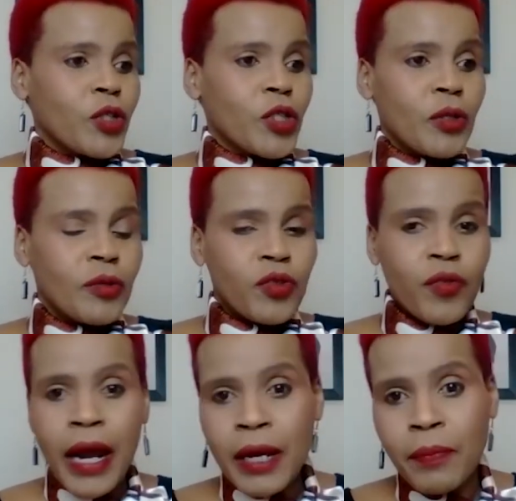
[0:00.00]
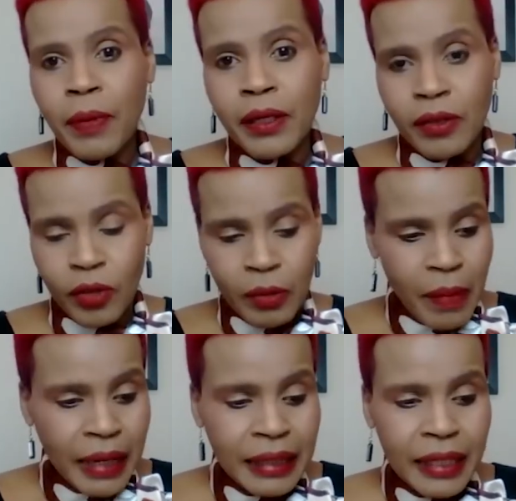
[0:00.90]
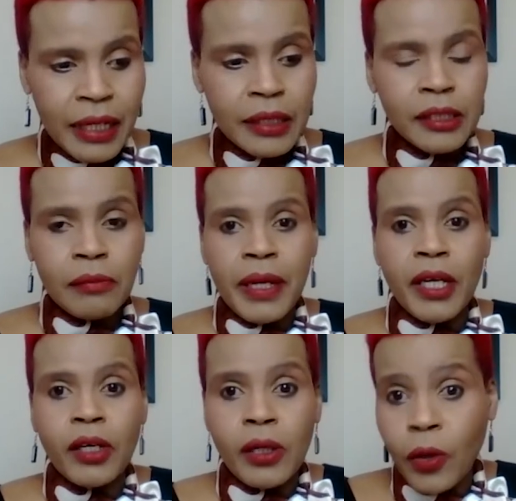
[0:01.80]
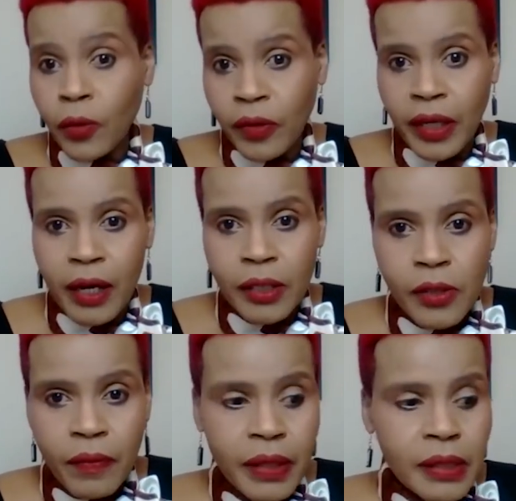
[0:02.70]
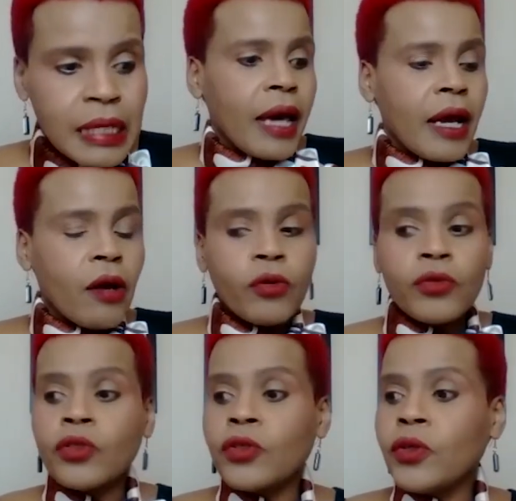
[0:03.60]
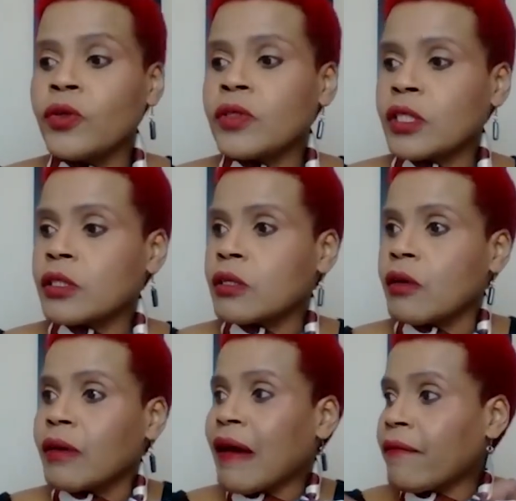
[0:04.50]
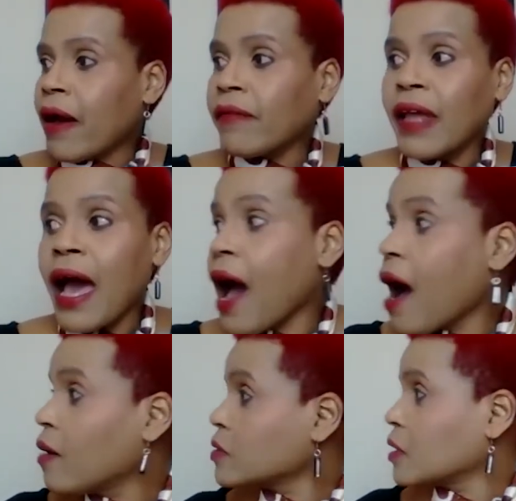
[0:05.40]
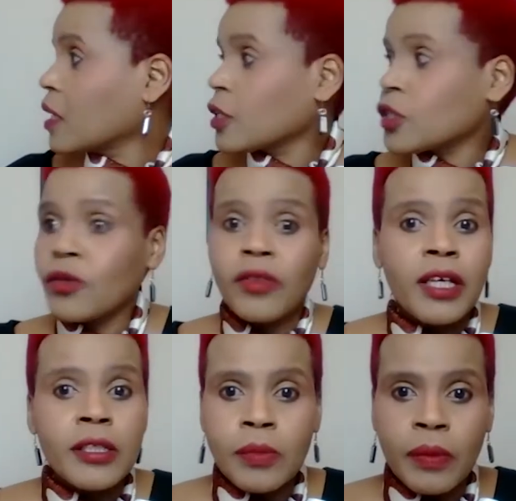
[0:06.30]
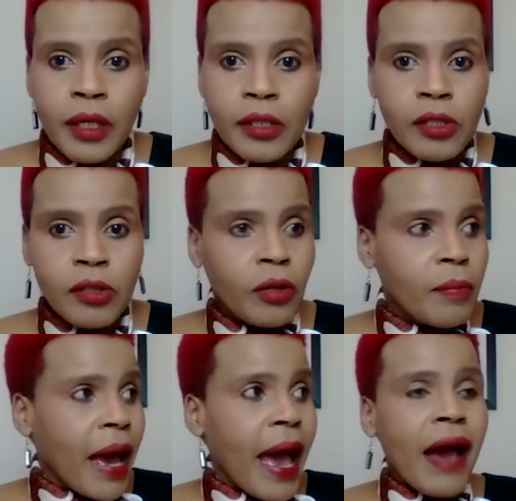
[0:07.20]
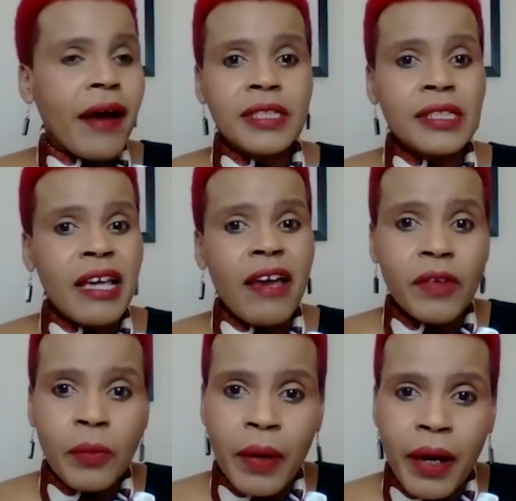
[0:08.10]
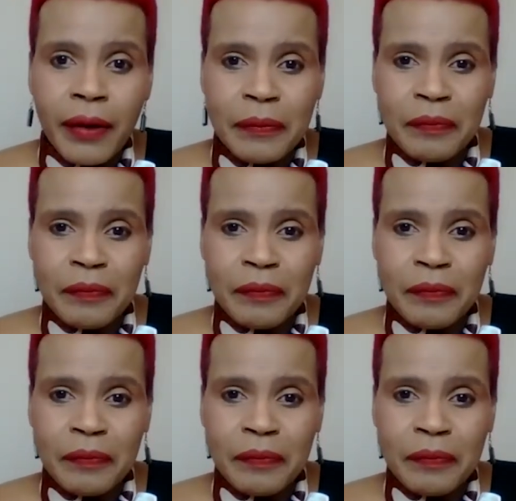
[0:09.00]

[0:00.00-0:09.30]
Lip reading: to drape and mannequins and make clothing out of it. And I also use it around the house, and I do things with it. In my house, it's everywhere.